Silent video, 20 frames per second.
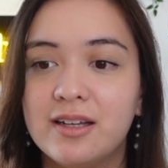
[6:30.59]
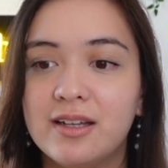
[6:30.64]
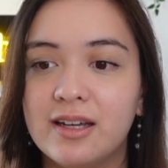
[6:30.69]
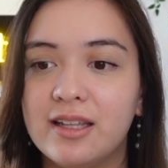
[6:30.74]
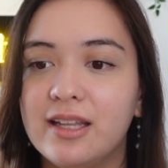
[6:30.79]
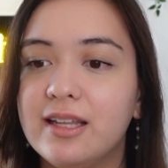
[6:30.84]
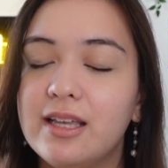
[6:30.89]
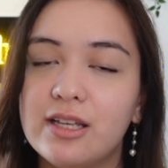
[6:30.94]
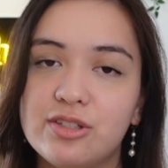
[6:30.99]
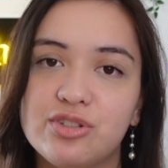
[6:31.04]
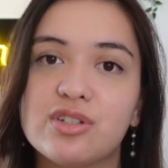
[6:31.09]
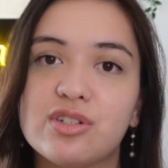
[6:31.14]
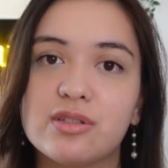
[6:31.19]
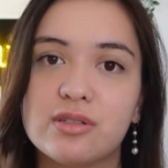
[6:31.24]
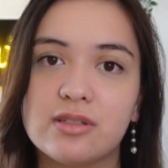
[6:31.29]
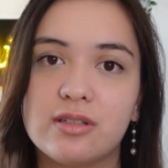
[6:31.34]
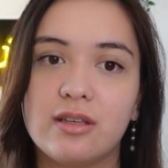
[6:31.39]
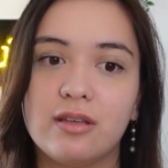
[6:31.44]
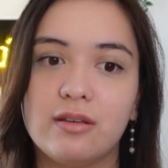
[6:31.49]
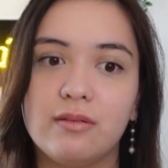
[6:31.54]
then it
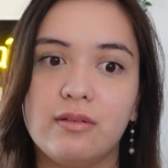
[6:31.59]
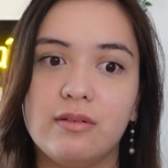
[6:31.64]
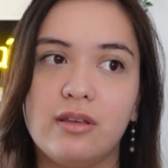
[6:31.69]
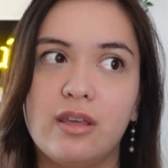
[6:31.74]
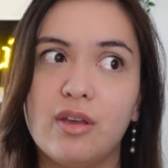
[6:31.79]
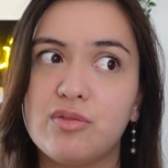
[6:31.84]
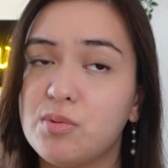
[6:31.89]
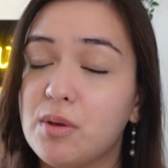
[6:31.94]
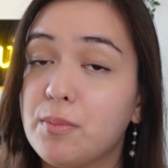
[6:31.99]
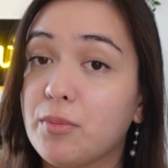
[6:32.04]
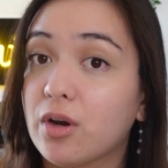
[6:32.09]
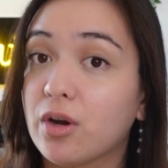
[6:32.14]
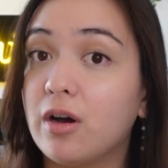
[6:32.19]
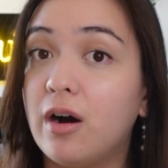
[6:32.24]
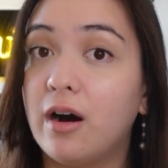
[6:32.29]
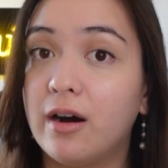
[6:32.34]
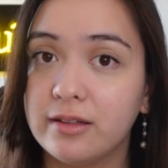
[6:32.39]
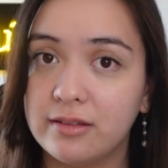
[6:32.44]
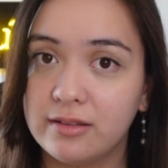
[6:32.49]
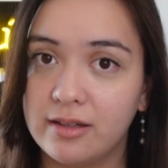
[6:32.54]
just gives me more
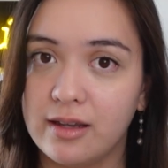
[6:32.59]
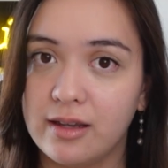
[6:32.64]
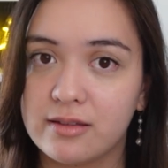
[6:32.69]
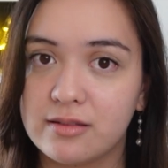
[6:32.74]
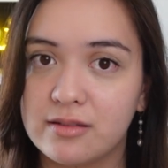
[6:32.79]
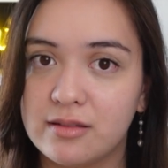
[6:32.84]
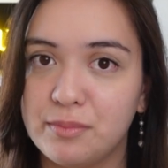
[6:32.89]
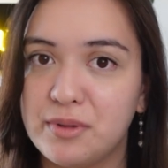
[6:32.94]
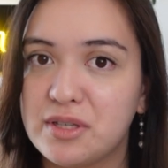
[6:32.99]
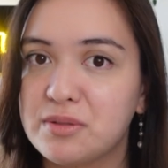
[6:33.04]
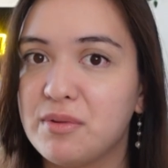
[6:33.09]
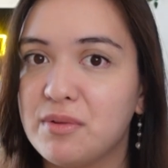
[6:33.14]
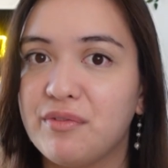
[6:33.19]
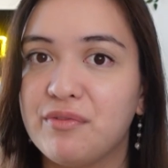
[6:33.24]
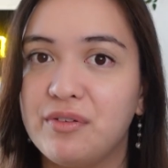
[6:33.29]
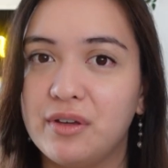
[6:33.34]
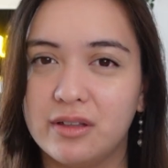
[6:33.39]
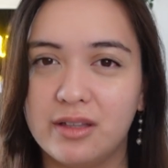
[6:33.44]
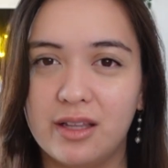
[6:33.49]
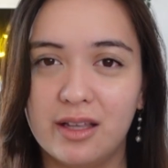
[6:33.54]
context and makes me
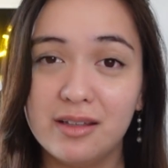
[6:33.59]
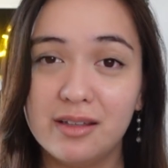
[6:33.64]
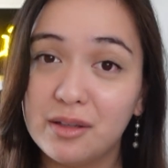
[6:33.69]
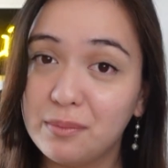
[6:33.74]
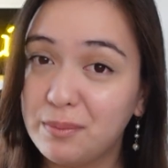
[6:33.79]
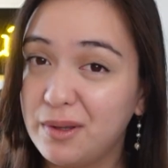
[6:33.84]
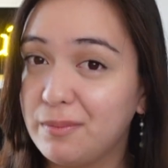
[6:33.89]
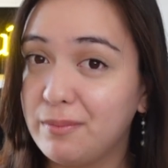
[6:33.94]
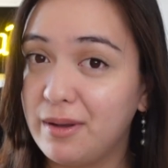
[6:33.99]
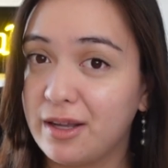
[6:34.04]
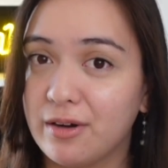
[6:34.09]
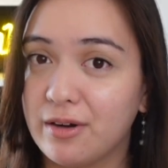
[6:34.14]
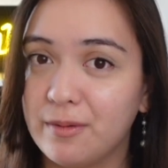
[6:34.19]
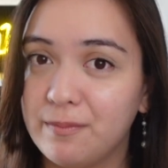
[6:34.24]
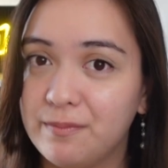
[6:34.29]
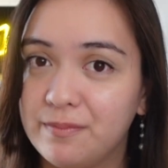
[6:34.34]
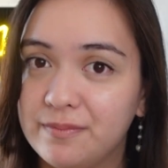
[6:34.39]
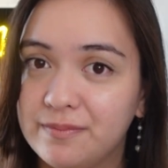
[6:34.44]
feel a little bit better.